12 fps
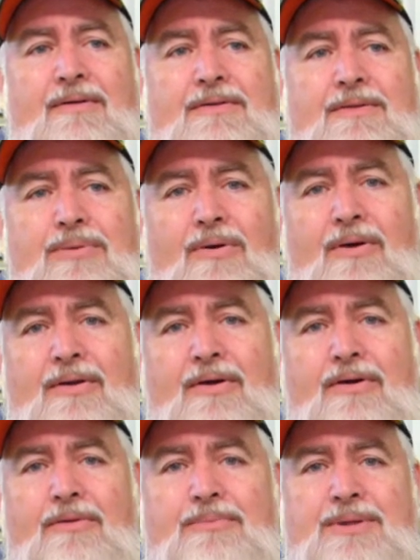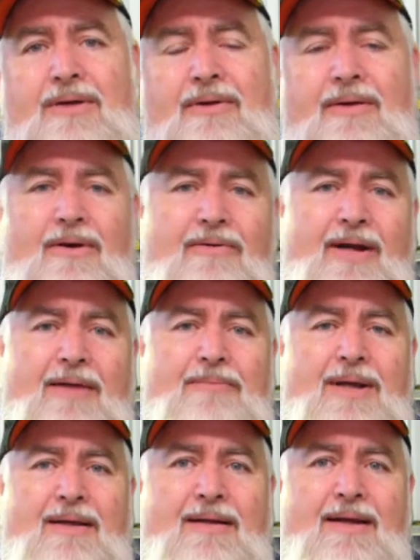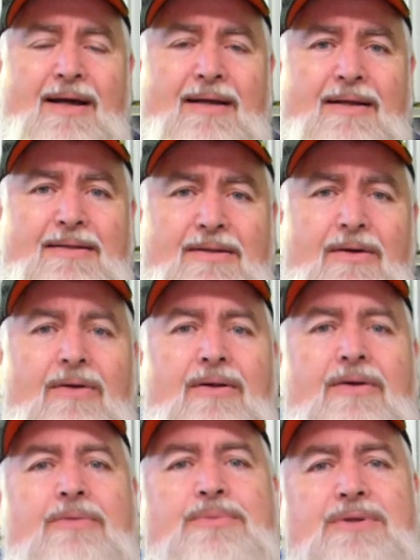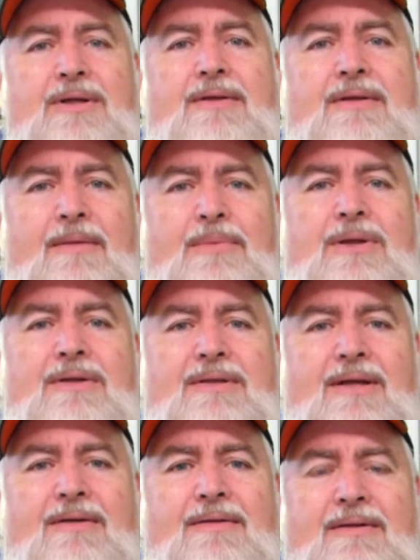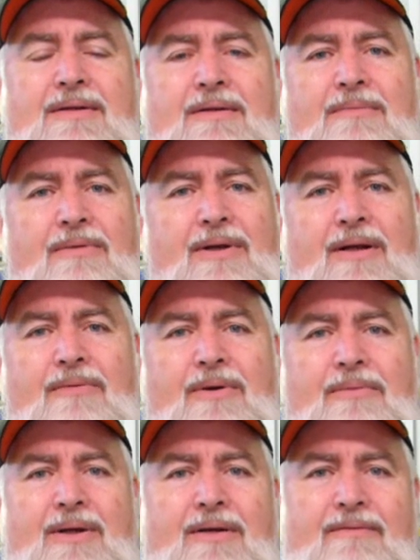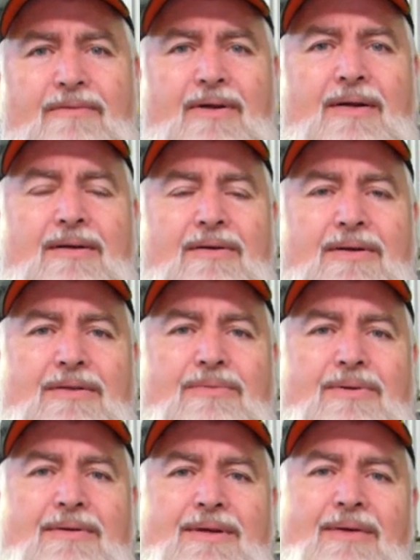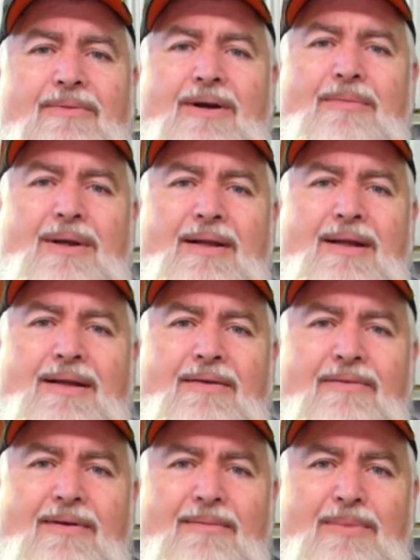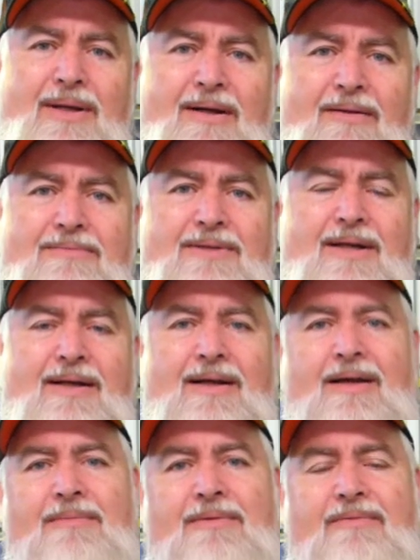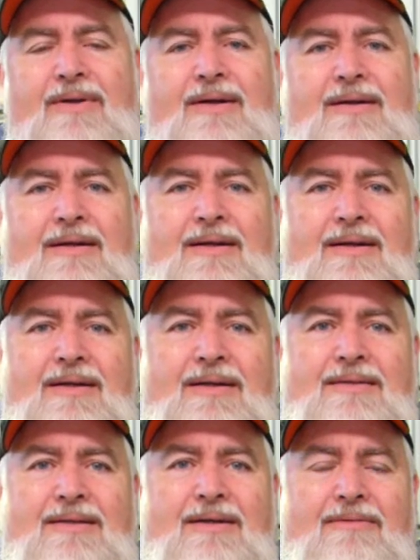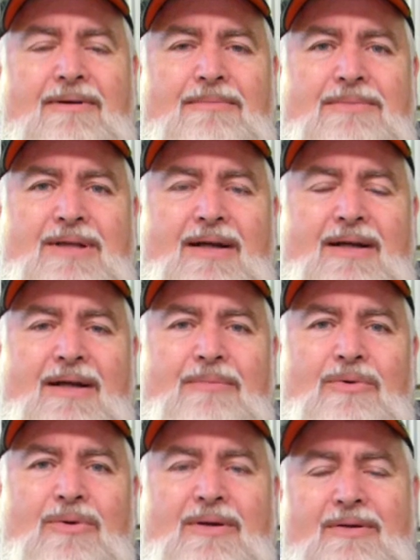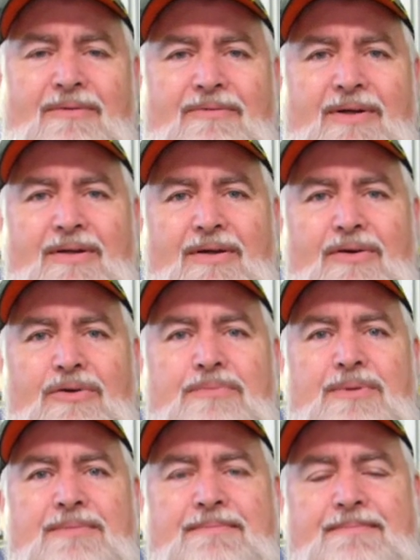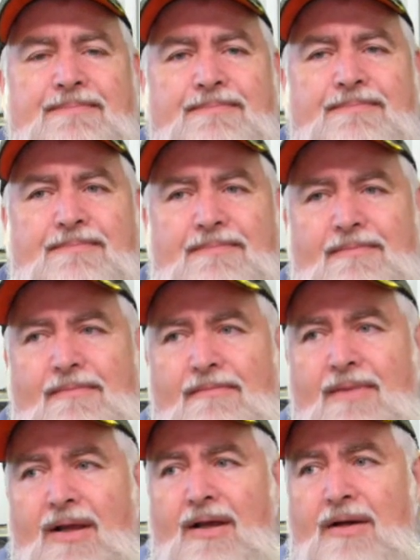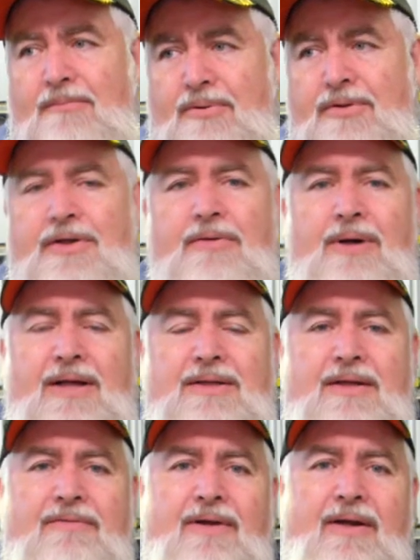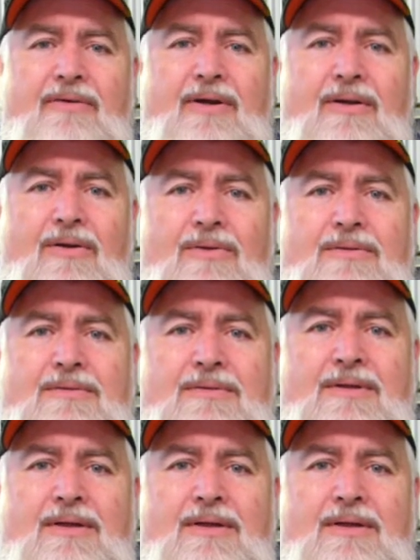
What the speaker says: supply the hoop. So anyway, I rang them the other day, and they said, oh, the hoops just come in, so well, we don't know when we can fit it. And I said, well, don't worry about that, give it to me, I'll take it home and fit it. So Saturday morning I fitted the hoop and put the UHF aerial on,